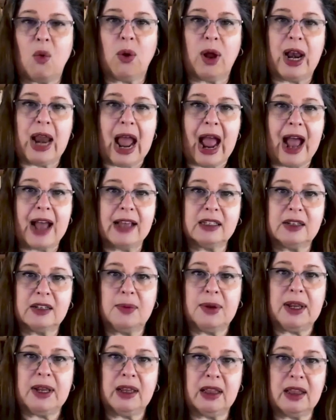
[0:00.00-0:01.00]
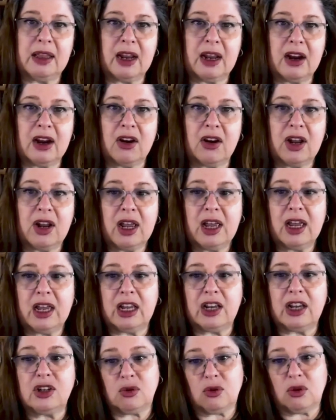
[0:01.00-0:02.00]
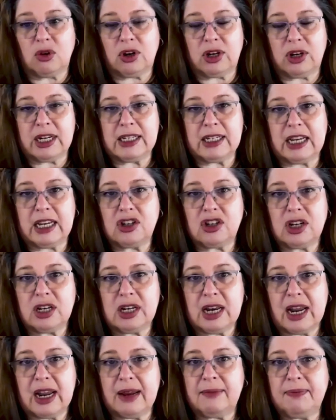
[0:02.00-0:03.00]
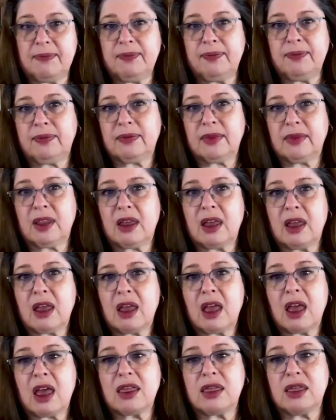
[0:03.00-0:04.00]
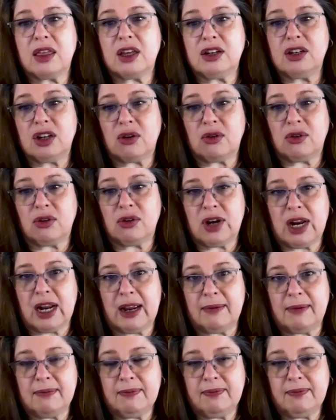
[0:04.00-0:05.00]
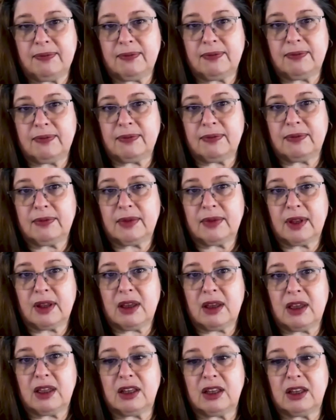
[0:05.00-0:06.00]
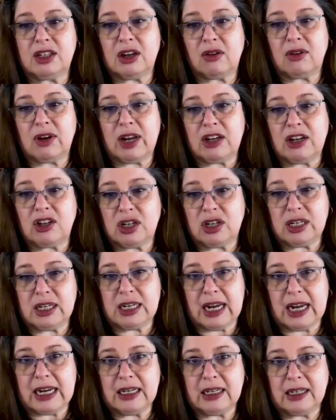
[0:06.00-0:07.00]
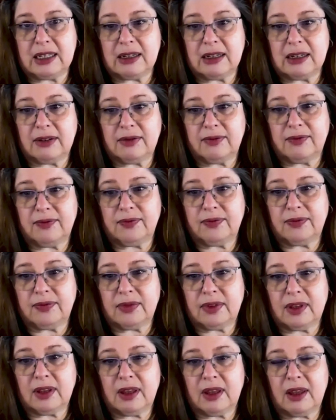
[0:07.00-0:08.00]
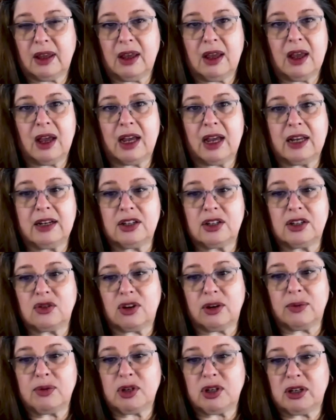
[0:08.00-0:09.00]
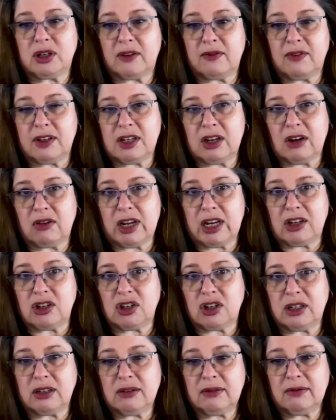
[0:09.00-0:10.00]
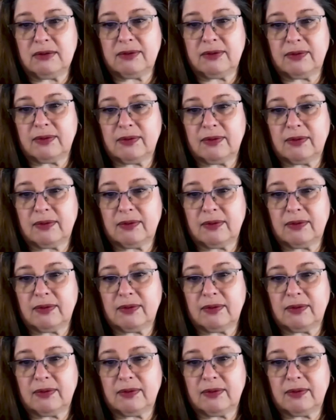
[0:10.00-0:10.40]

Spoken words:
What has to be in there is your organization name, the donor name, the donation date, a description of the donation,